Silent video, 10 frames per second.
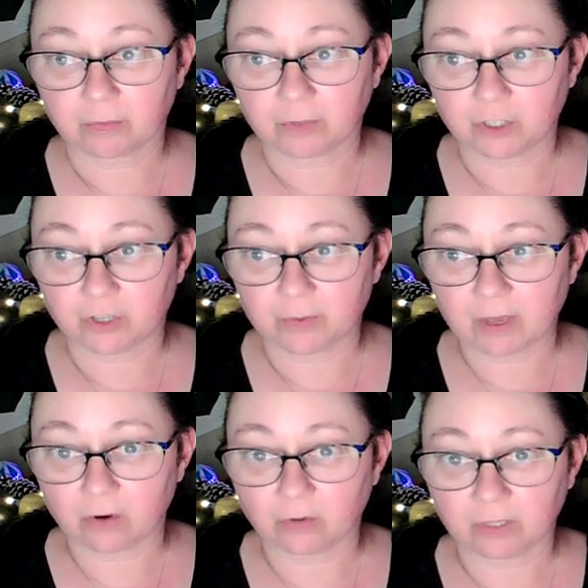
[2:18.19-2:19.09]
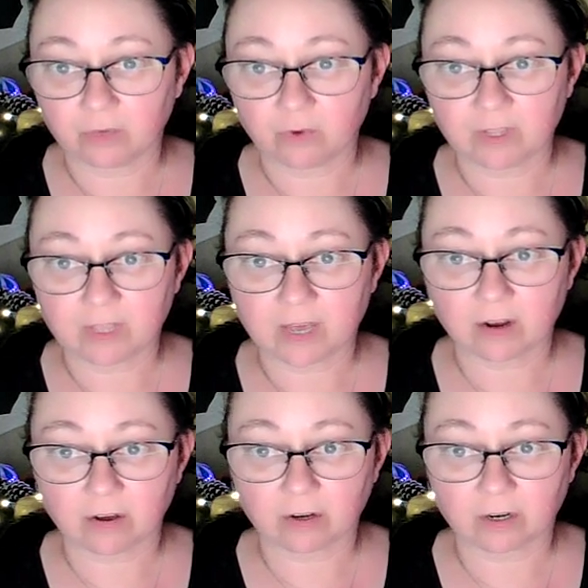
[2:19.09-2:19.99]
but you may only win that
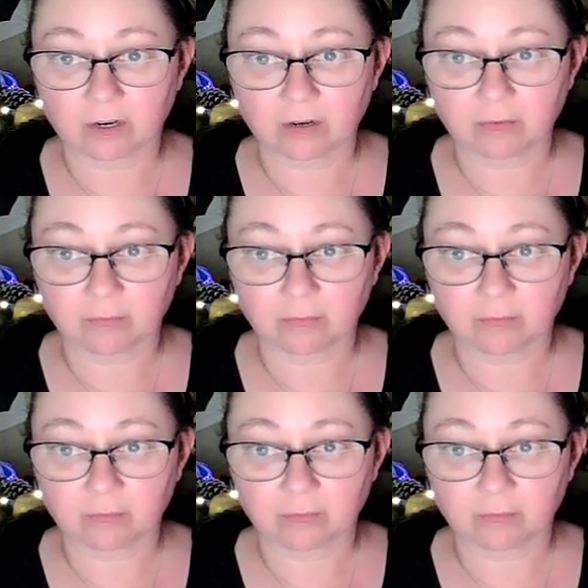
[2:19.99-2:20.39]
honor